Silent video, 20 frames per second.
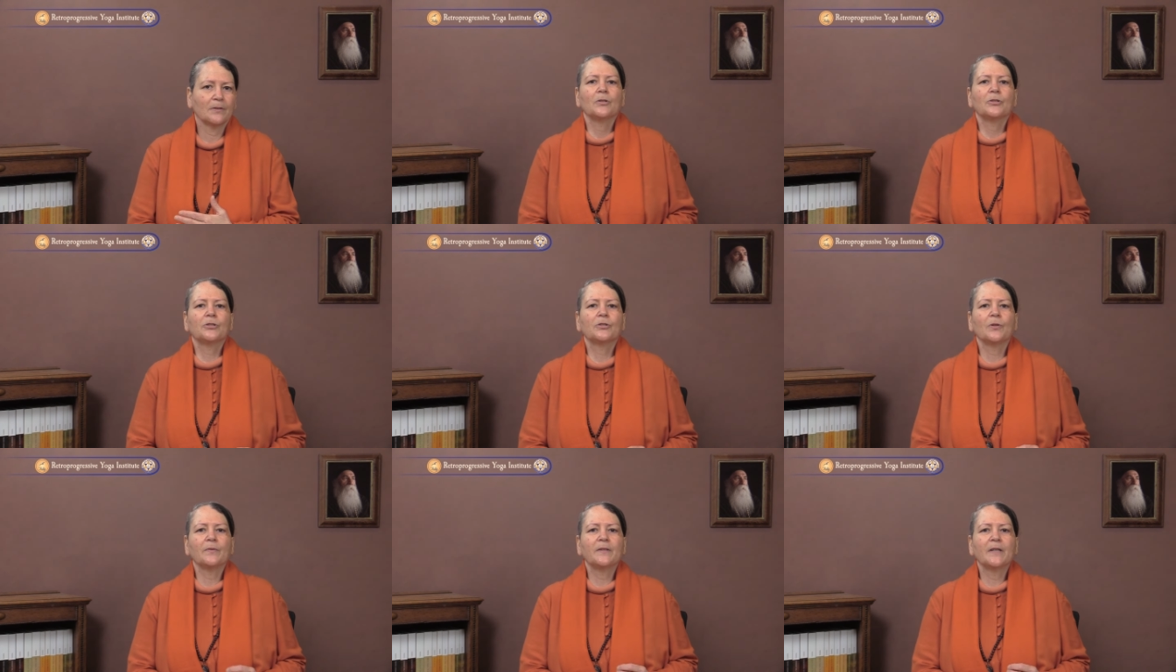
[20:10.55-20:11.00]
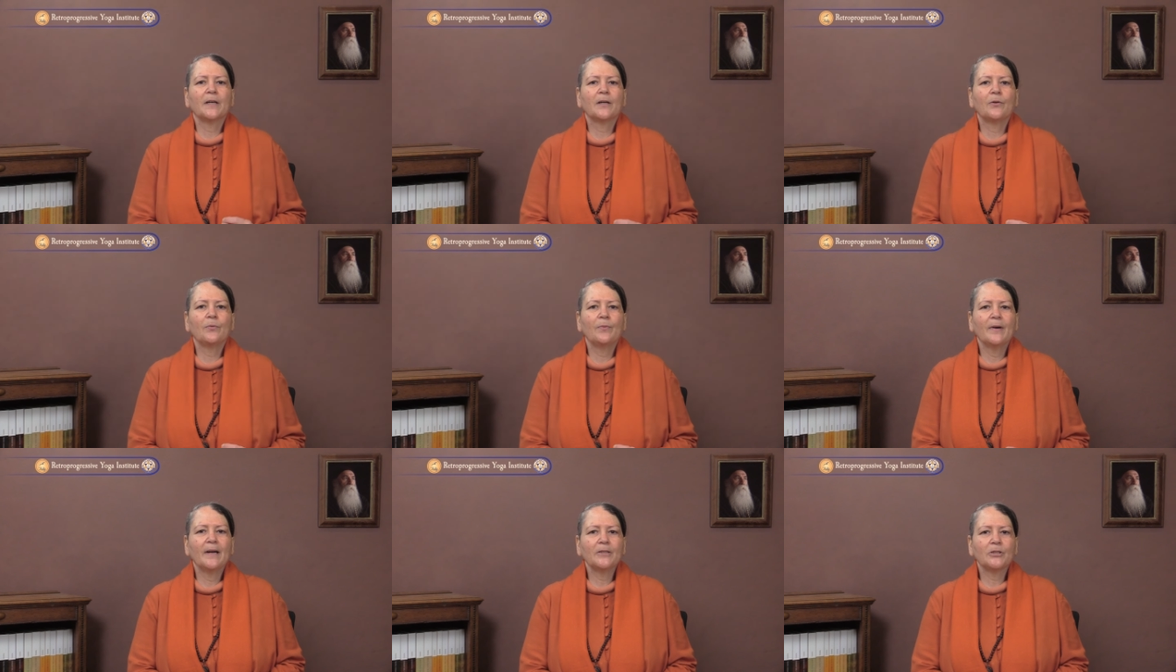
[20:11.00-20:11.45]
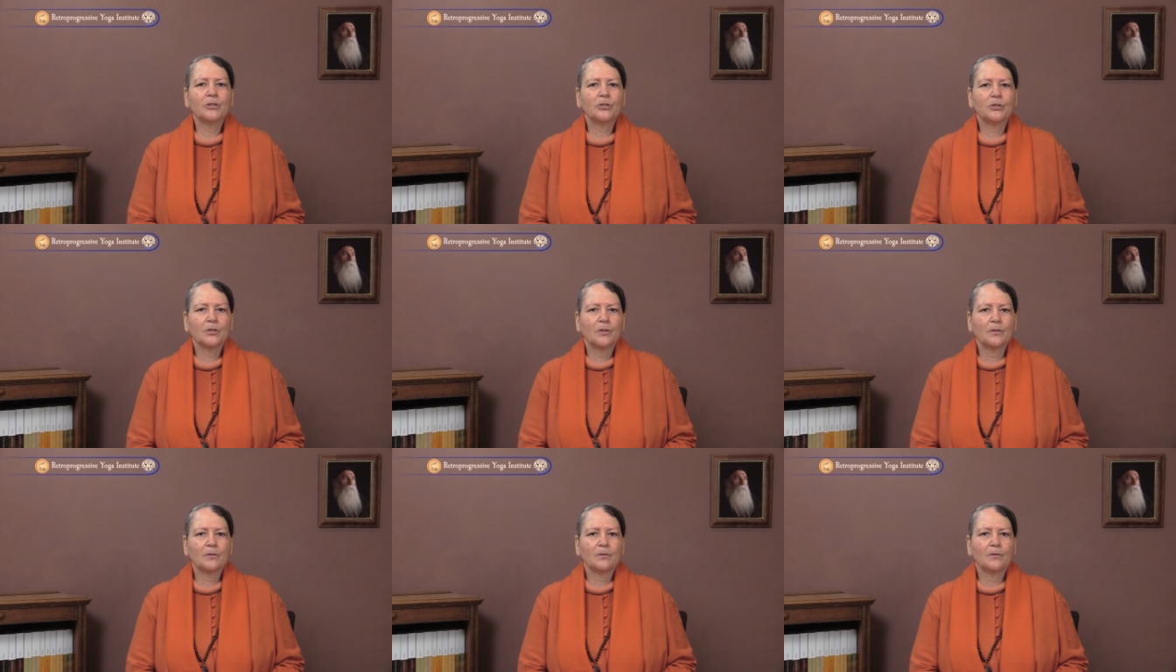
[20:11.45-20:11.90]
So the
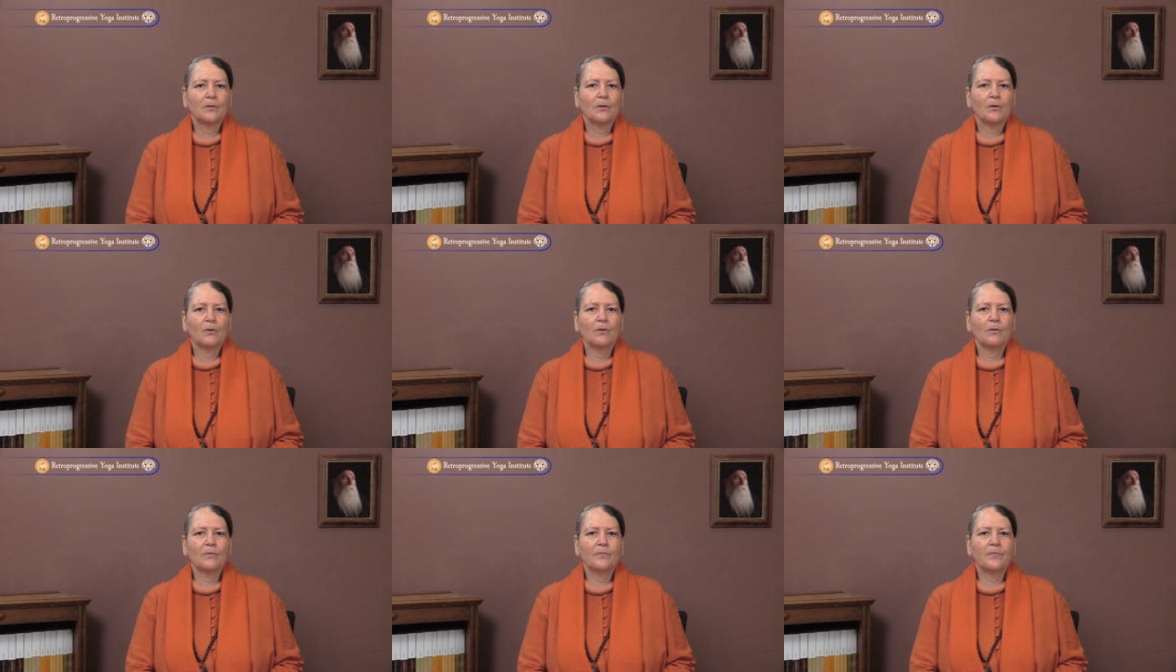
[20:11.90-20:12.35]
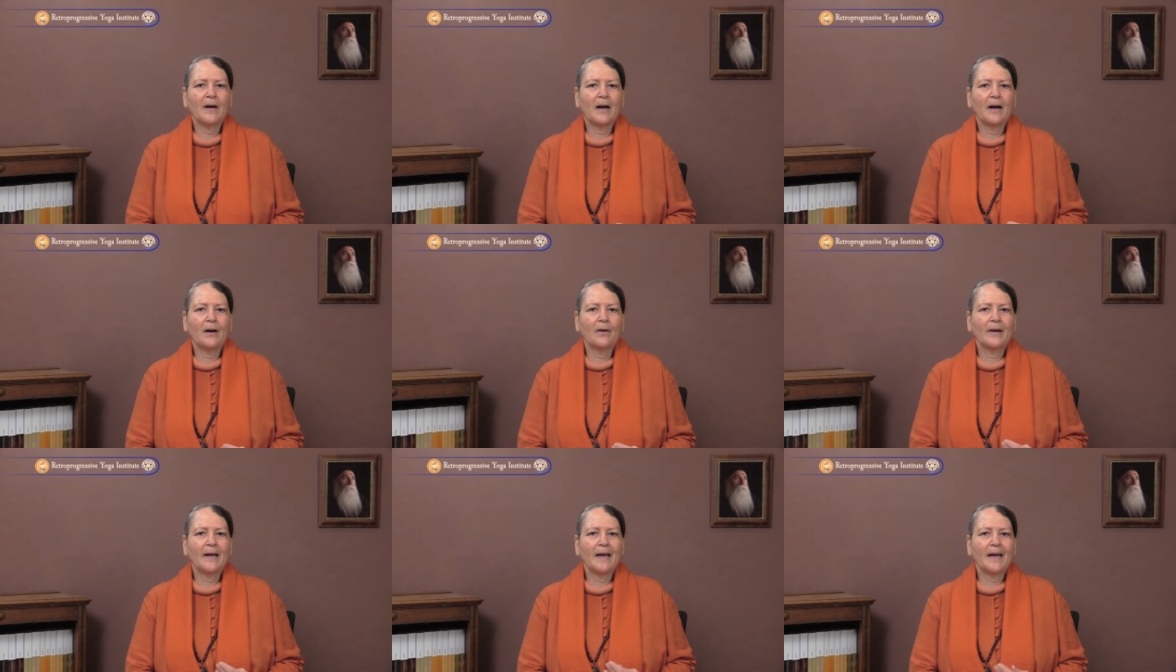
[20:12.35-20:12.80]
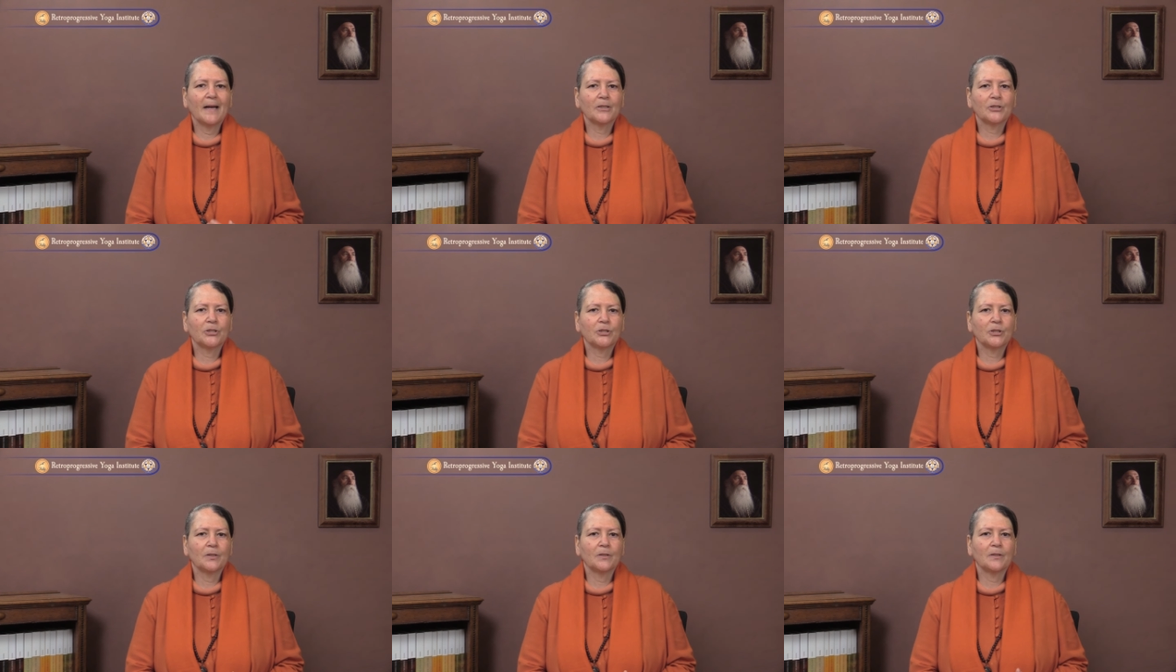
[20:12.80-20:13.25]
question of our
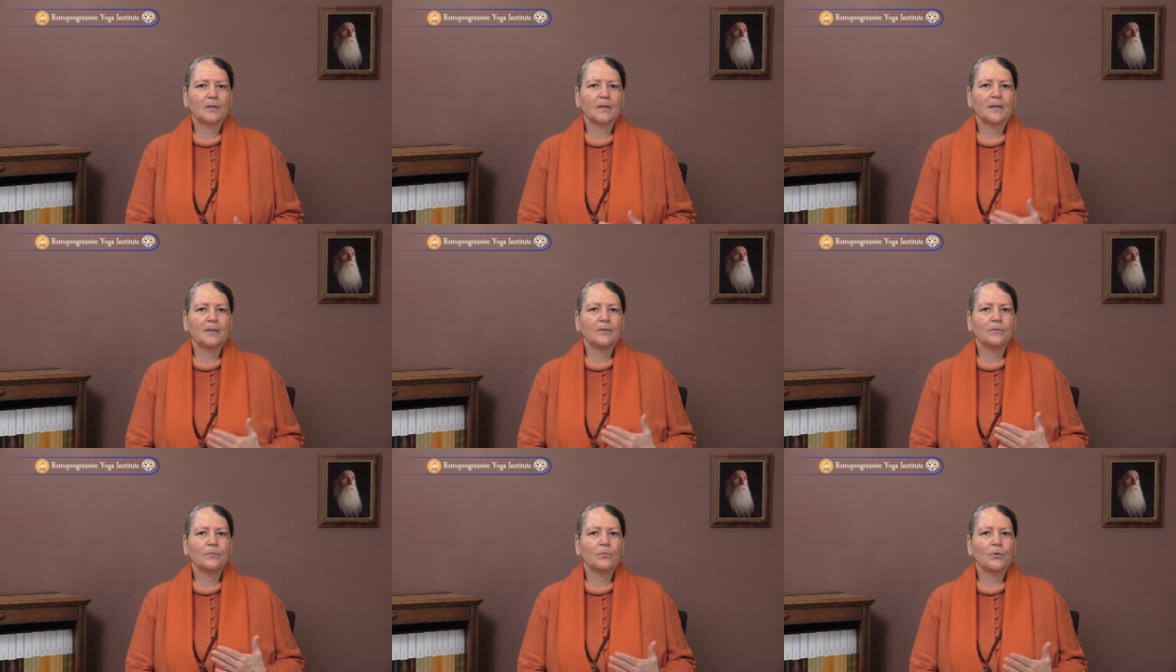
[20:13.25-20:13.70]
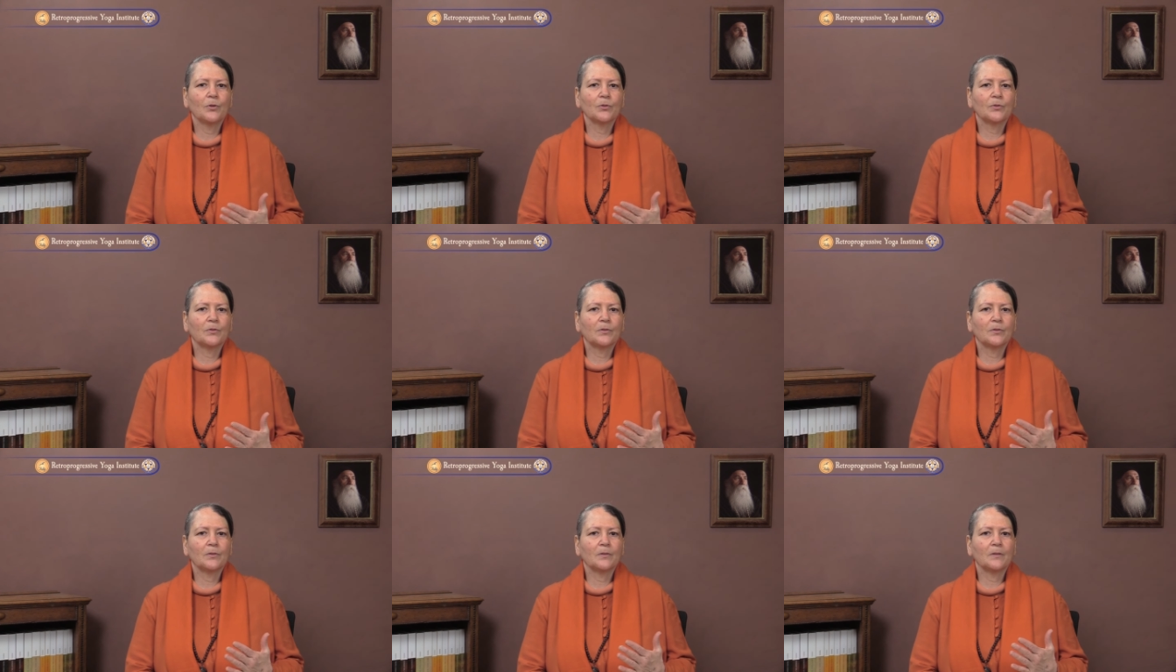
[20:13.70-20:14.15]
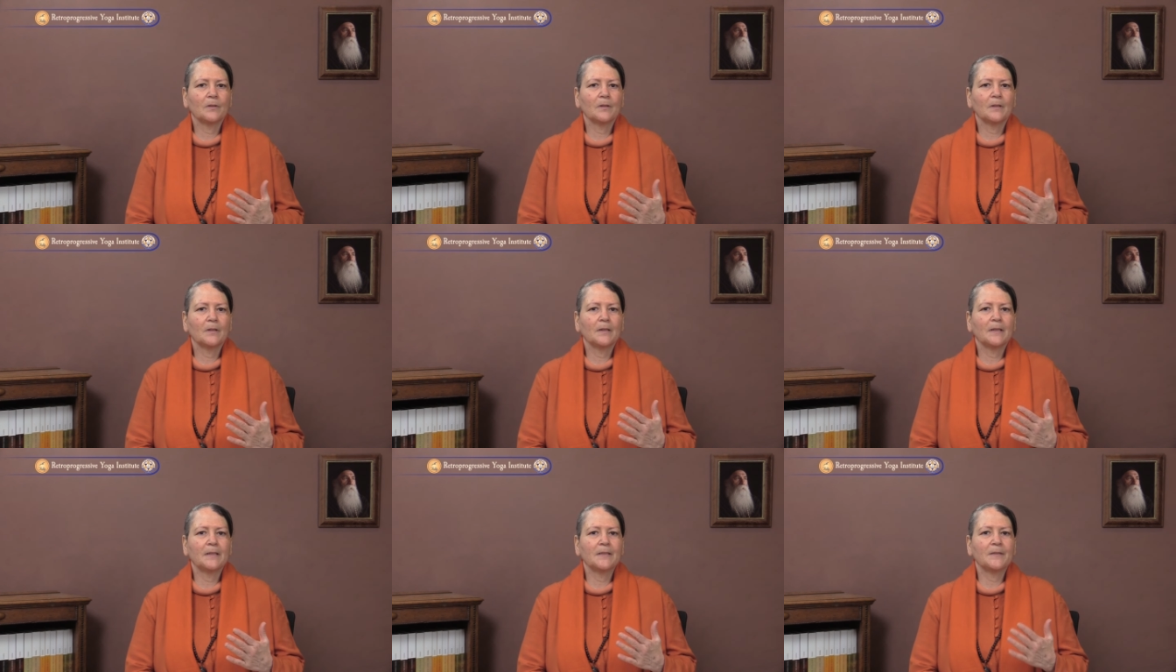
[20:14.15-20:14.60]
action and what
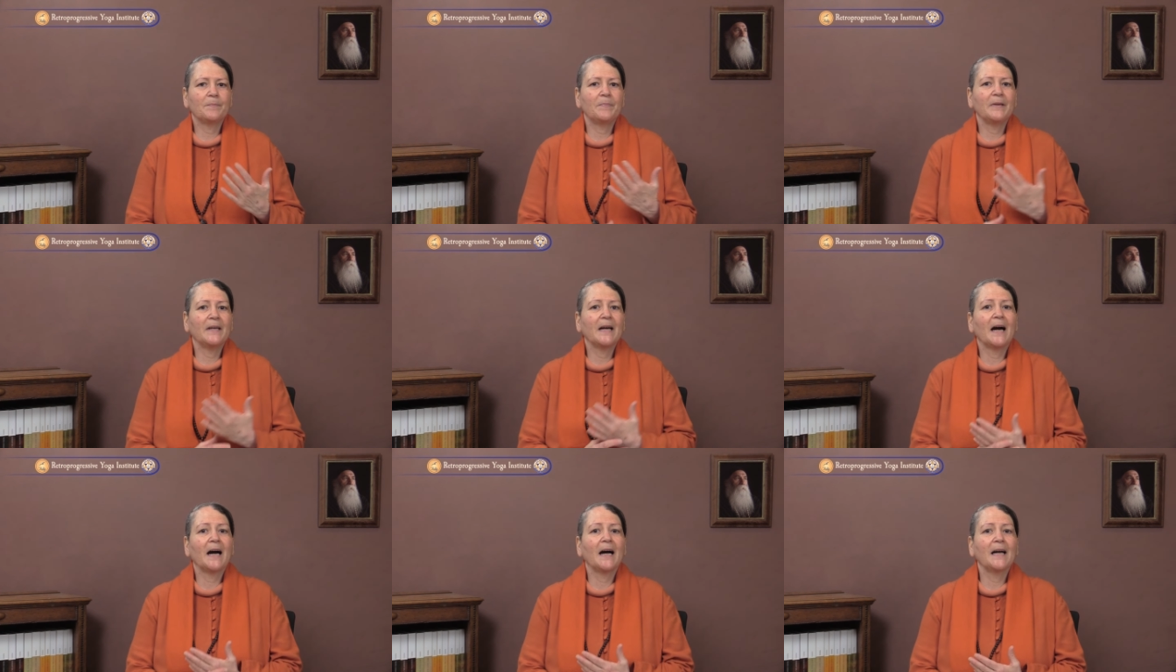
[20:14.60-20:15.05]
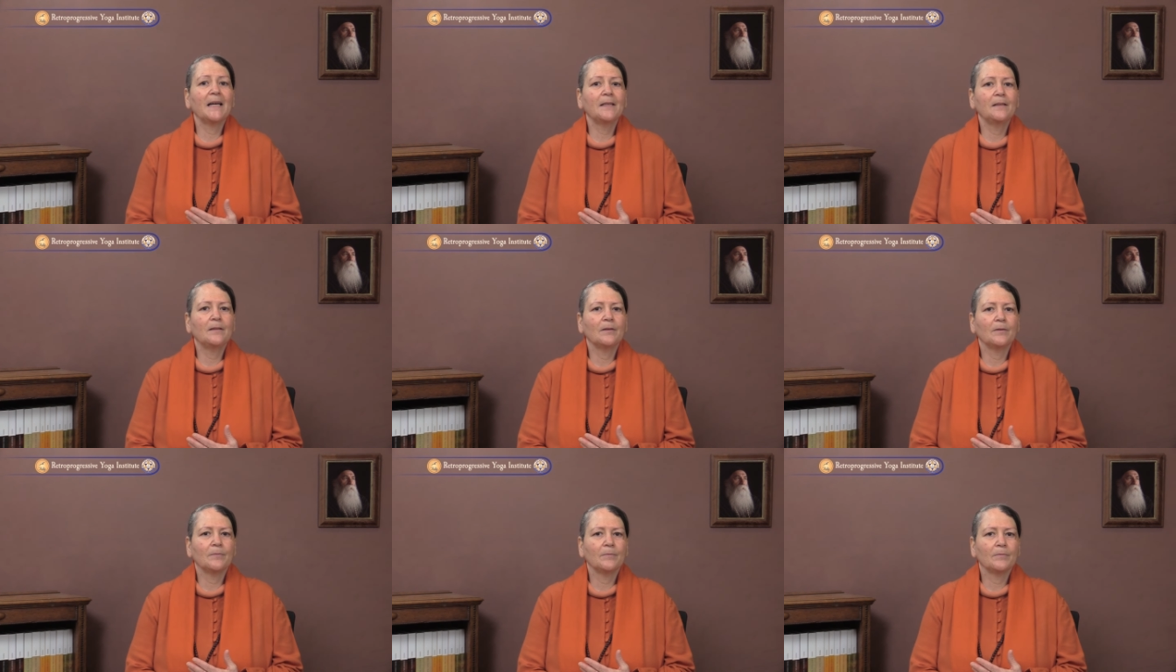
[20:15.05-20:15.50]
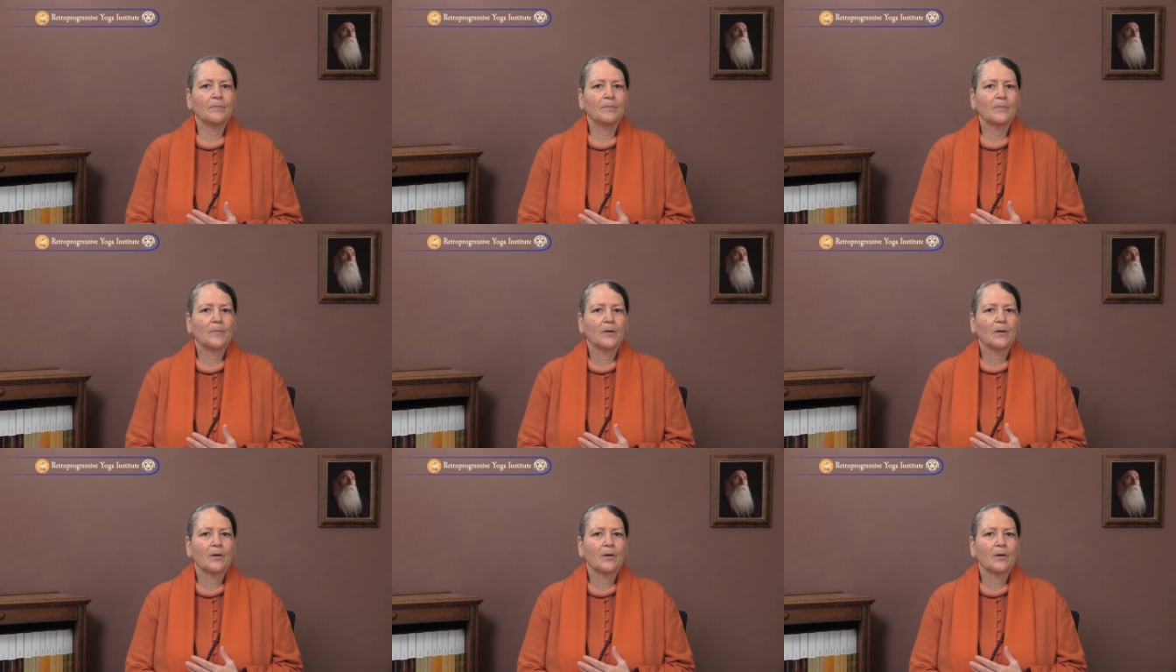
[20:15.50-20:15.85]
is behind them,